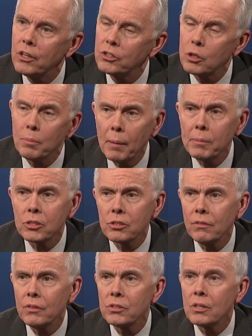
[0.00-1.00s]
So the public
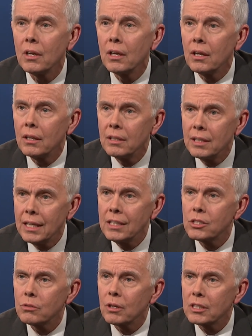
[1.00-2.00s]
service
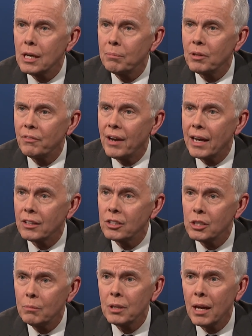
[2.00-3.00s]
needs to accept the fact that
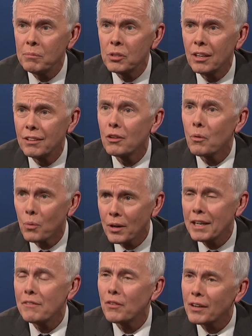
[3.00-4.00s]
sometimes they're
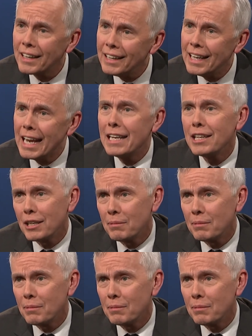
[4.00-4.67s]
working for Canadian